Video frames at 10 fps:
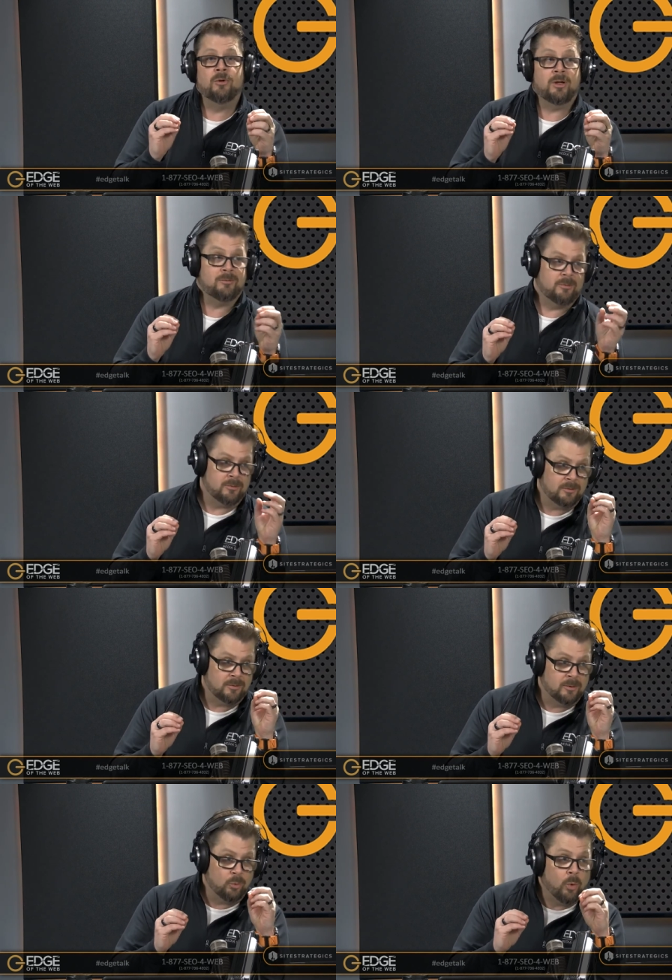and
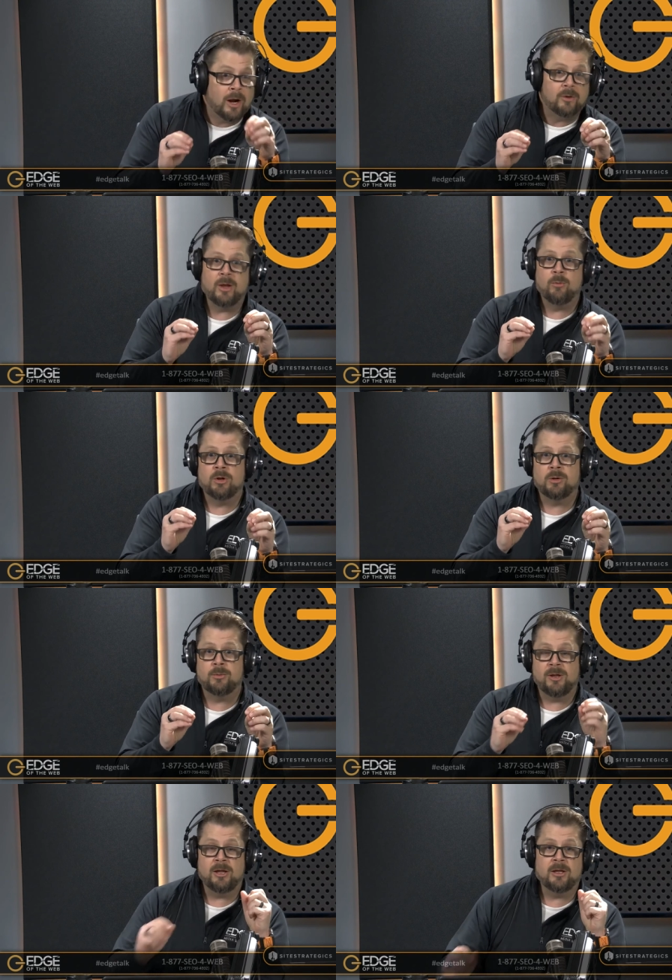where they want to
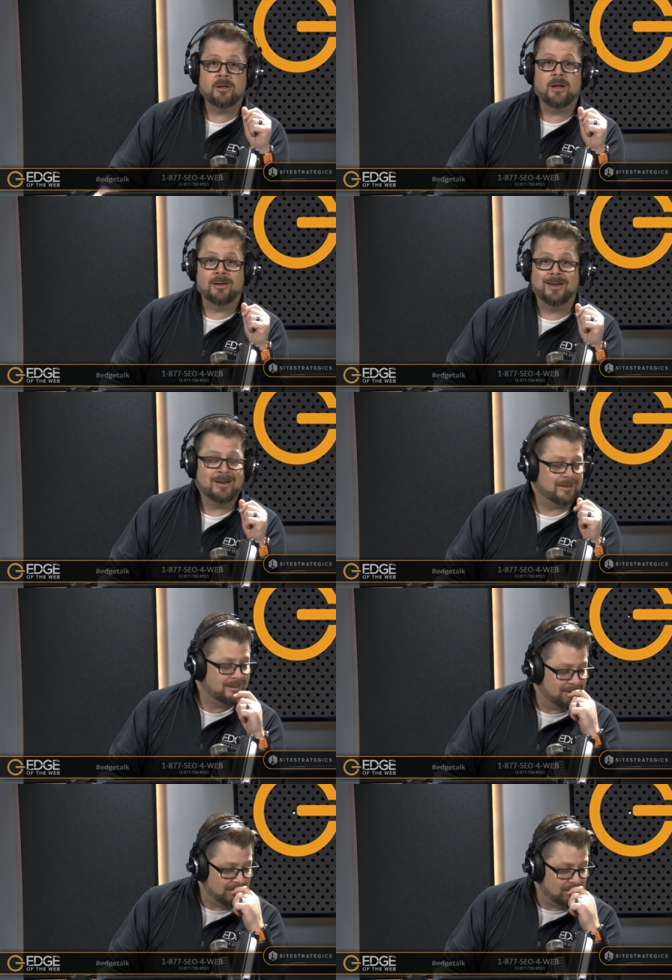be
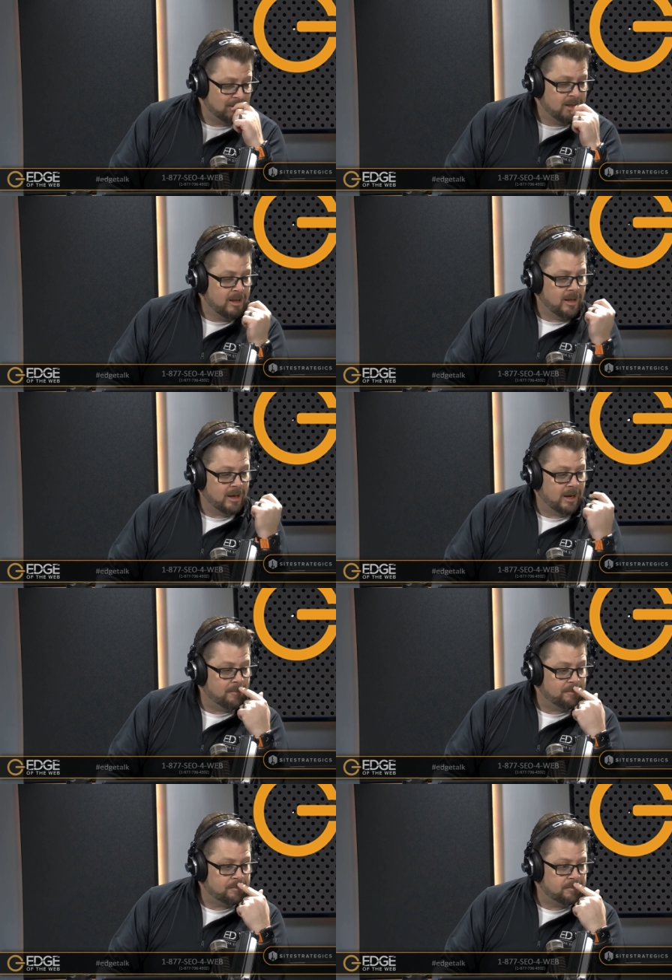connected to. Um,